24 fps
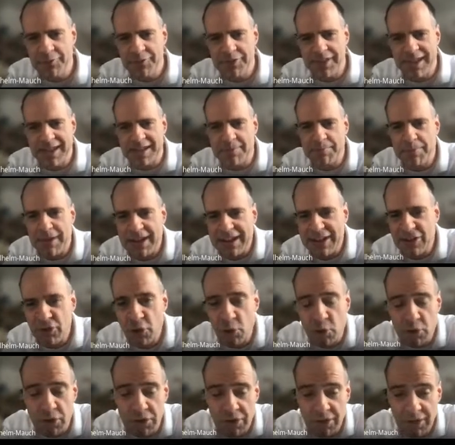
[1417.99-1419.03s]
that by
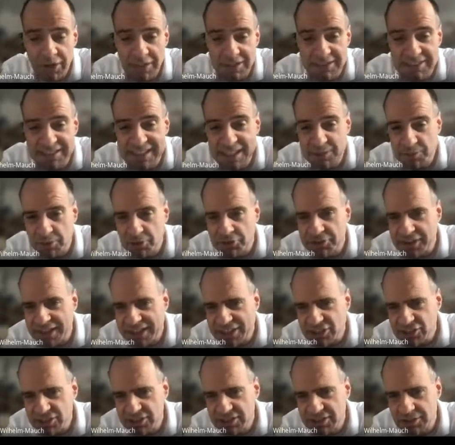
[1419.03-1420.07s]
local Z
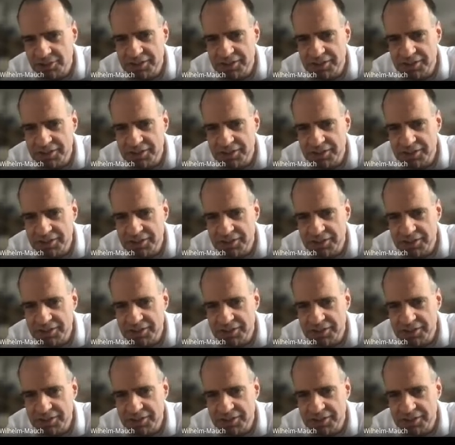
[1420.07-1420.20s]
rotation, so the